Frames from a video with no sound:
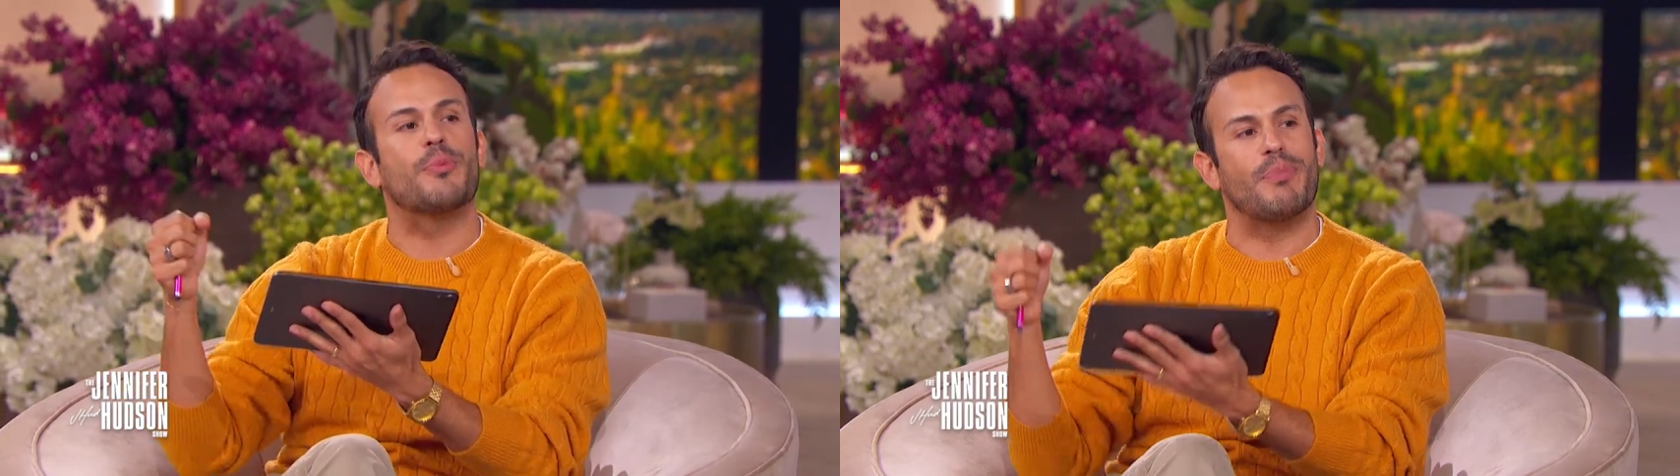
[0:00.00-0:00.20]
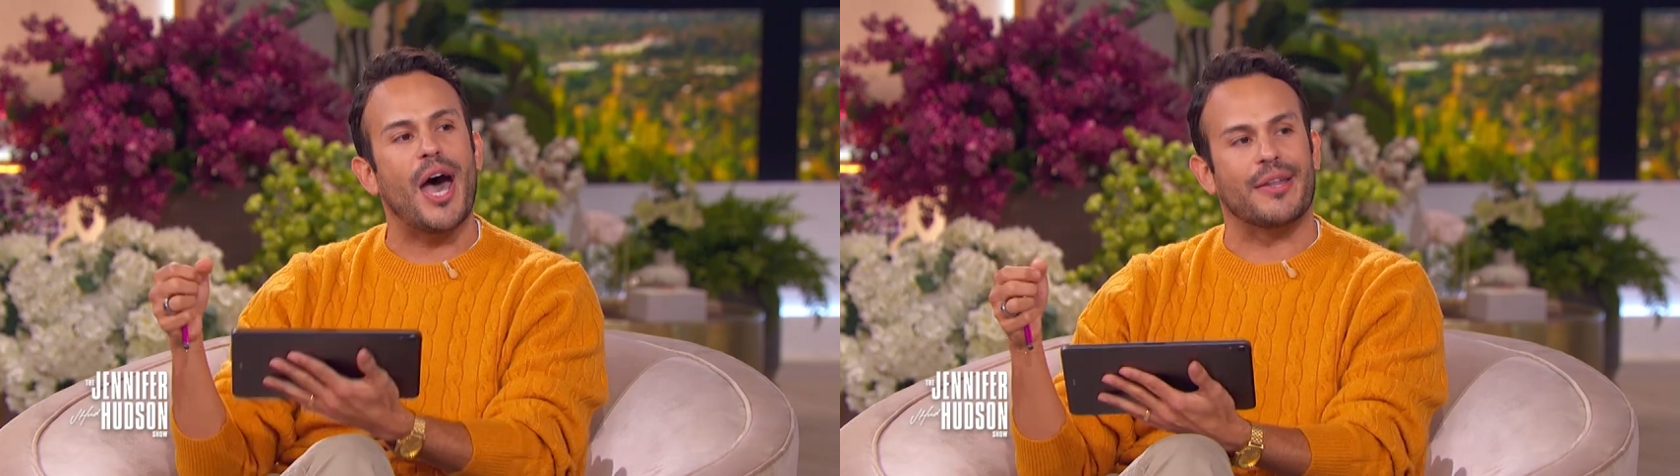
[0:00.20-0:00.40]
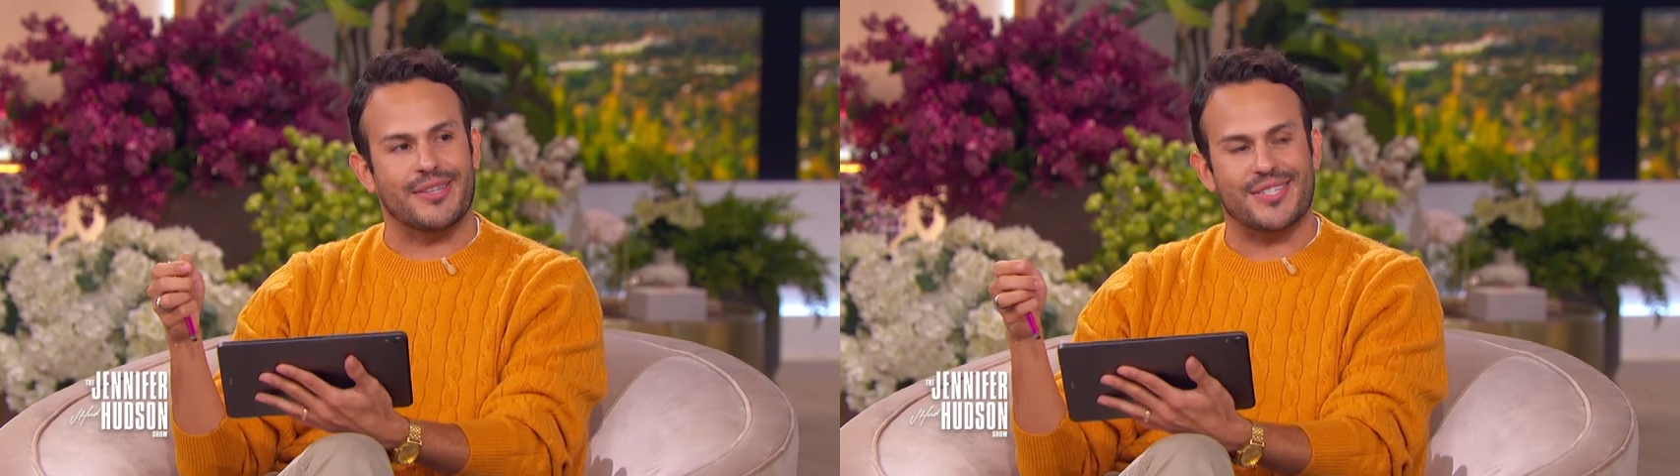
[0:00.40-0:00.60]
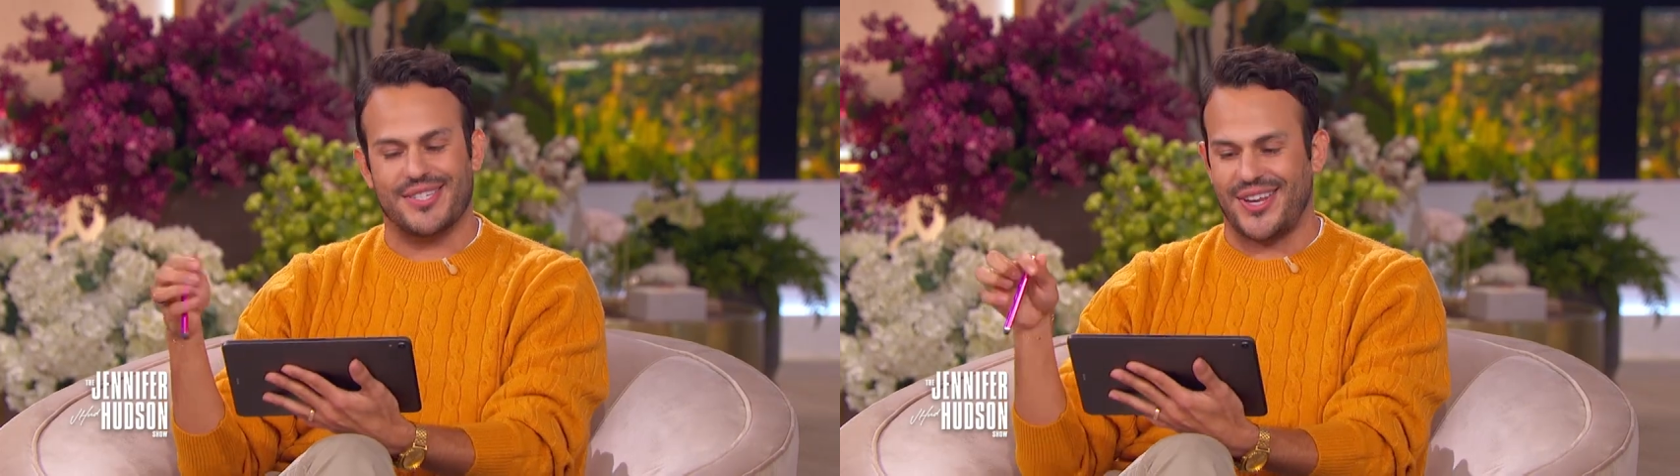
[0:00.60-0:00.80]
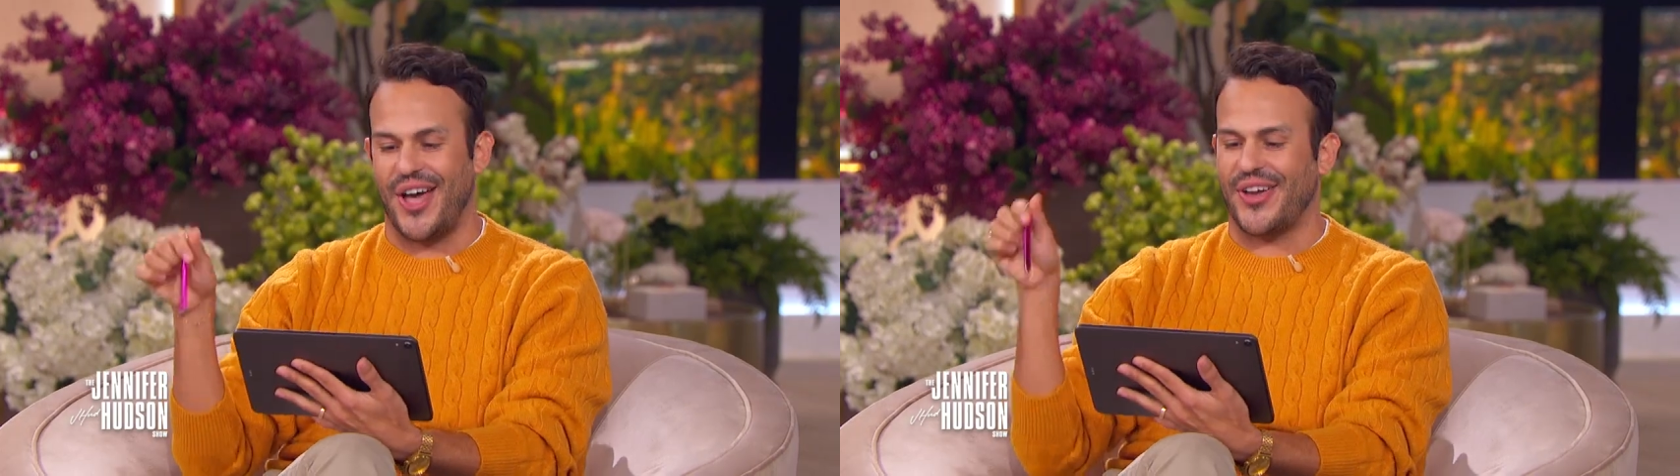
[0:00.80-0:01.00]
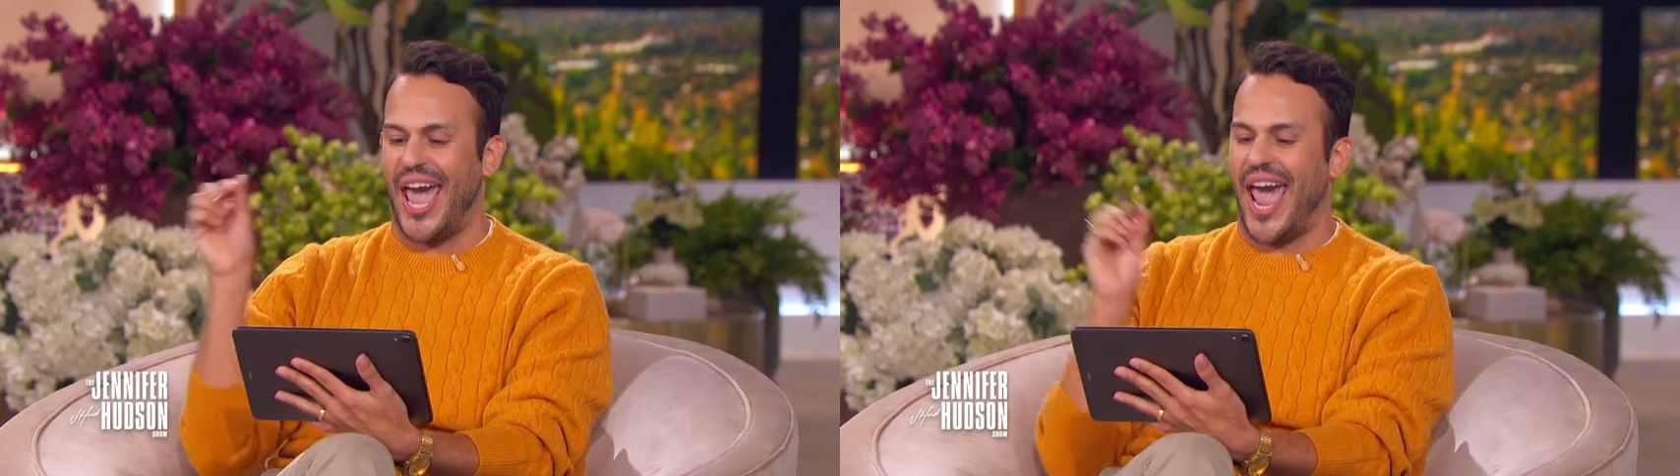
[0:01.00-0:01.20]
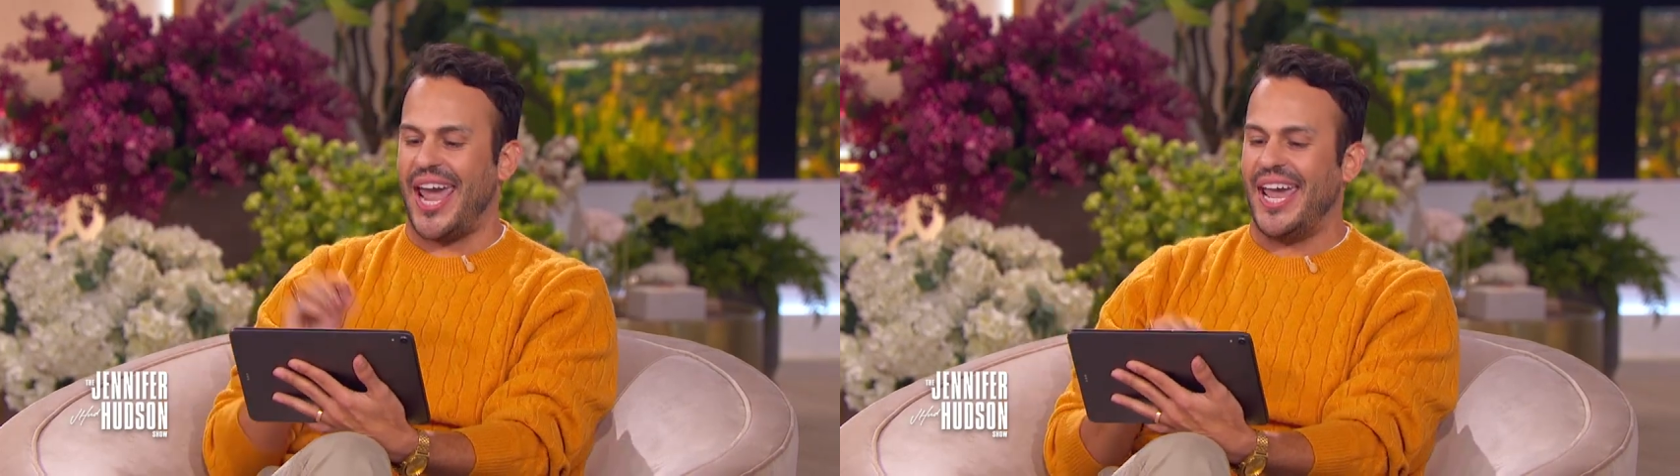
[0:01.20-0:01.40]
months. Okay. Okay.